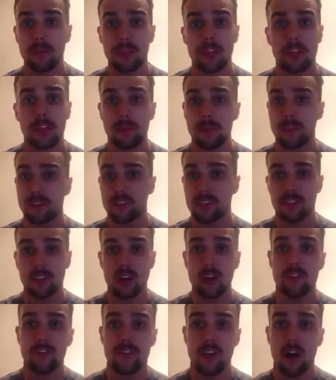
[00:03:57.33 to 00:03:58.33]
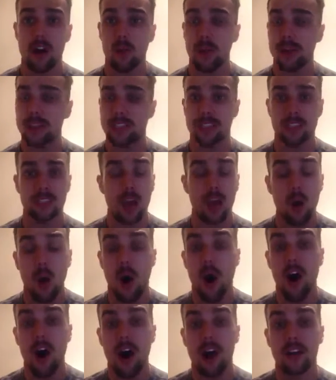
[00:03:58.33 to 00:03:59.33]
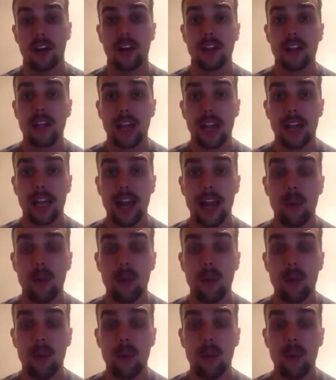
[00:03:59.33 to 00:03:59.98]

but you could be so far away. It's so hard in